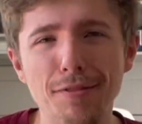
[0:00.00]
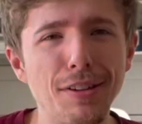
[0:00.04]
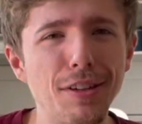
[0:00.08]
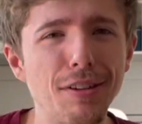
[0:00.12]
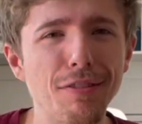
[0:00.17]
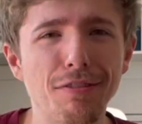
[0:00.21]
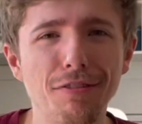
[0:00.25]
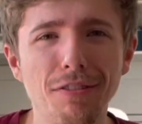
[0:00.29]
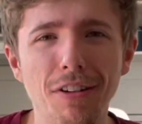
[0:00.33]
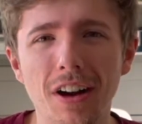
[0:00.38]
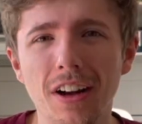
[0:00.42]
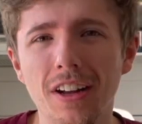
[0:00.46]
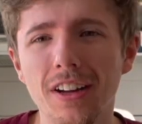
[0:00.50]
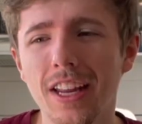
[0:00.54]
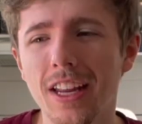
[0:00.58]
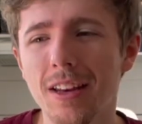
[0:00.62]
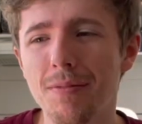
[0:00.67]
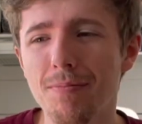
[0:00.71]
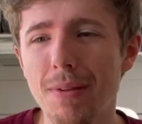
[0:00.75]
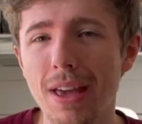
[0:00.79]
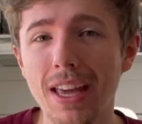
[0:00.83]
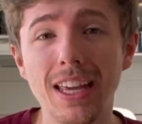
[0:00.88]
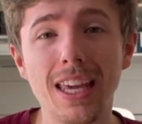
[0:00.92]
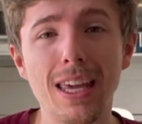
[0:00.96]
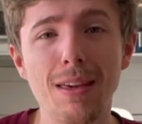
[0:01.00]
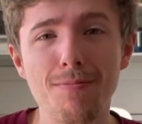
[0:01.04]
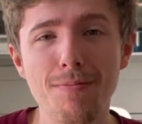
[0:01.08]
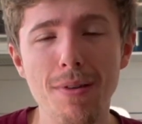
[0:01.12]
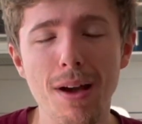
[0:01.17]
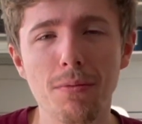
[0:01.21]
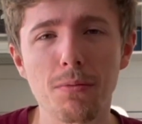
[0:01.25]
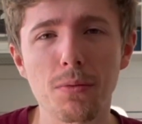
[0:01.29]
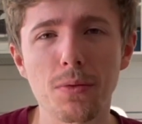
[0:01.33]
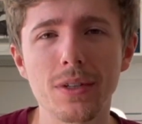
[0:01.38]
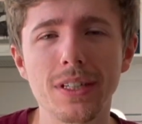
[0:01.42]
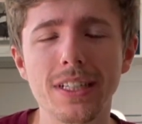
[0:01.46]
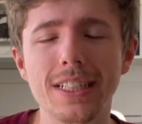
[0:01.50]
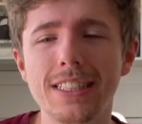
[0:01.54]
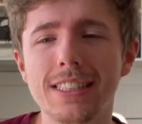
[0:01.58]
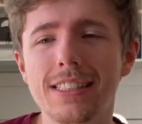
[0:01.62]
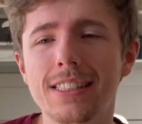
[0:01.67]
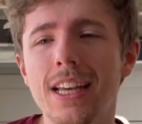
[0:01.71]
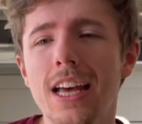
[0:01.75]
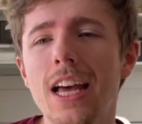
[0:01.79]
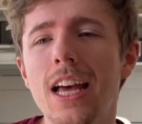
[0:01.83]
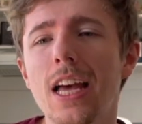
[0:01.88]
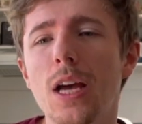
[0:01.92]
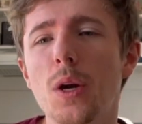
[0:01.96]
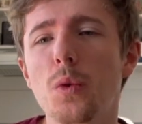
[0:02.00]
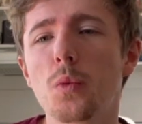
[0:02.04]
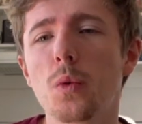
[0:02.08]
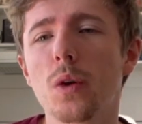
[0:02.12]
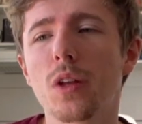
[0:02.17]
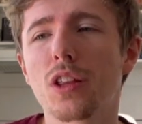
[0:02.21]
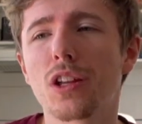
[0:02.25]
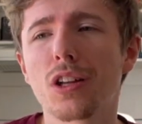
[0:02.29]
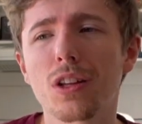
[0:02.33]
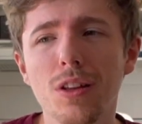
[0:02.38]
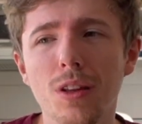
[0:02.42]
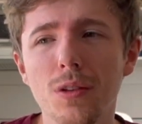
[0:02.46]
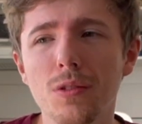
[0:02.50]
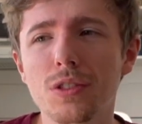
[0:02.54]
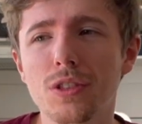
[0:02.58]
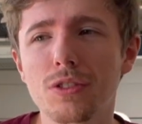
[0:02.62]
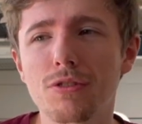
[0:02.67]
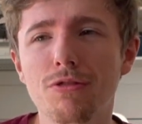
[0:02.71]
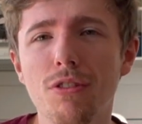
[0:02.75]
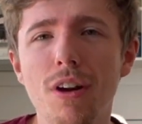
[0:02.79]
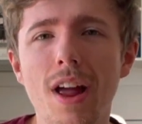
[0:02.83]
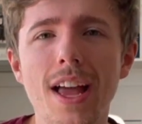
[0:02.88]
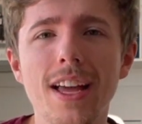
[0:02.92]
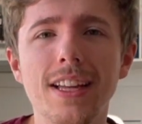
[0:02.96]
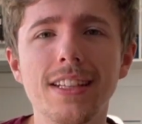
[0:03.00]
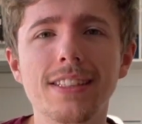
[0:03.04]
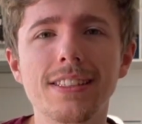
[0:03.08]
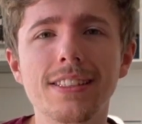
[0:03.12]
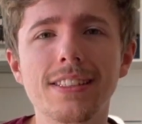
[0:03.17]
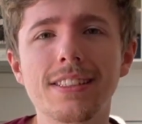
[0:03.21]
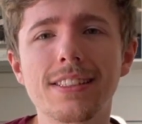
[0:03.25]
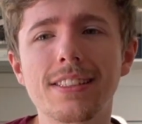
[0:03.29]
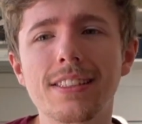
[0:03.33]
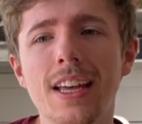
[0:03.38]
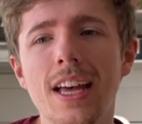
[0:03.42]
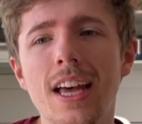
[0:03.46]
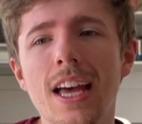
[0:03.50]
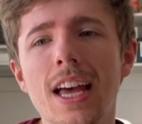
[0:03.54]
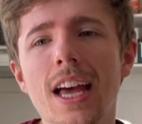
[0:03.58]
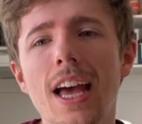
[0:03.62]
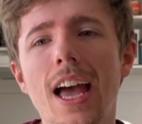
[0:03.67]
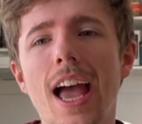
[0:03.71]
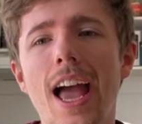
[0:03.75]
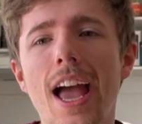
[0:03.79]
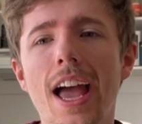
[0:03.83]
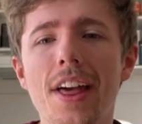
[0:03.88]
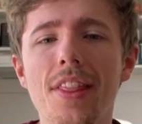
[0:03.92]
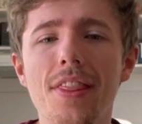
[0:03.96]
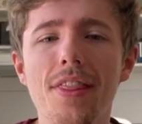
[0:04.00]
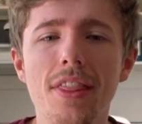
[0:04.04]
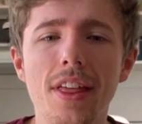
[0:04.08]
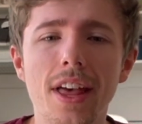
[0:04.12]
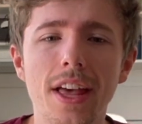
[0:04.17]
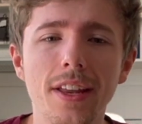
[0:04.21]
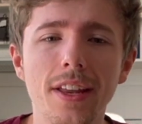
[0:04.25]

fun, and making memories with close friends, and then